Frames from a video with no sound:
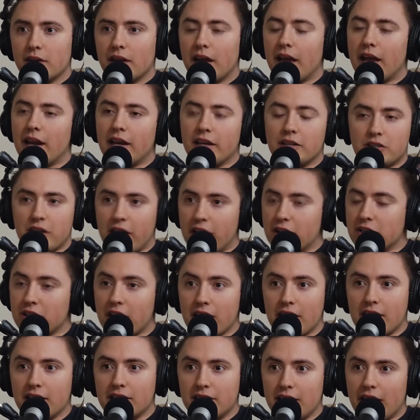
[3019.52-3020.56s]
and change
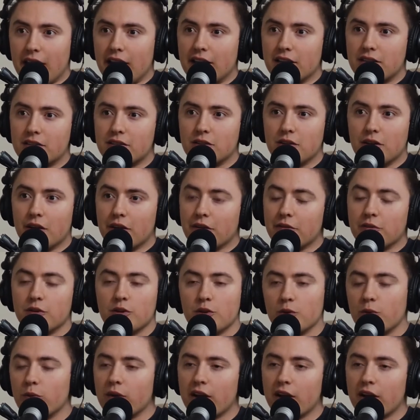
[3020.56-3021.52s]
any date, do